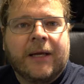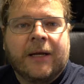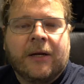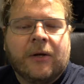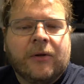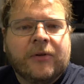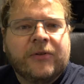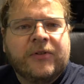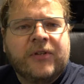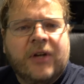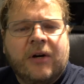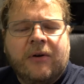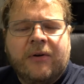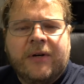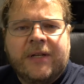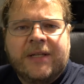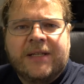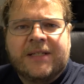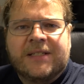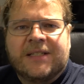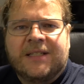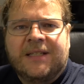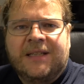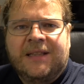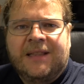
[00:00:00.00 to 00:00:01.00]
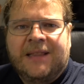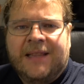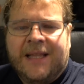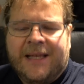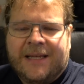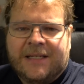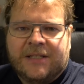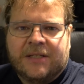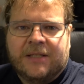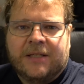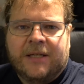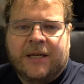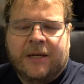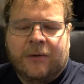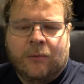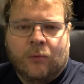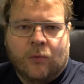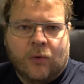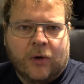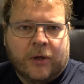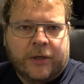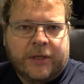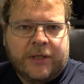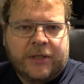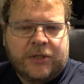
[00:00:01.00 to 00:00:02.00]
And although it is less in
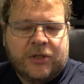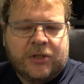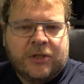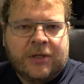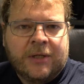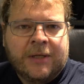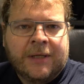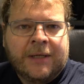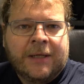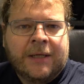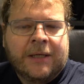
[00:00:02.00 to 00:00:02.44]
wattage,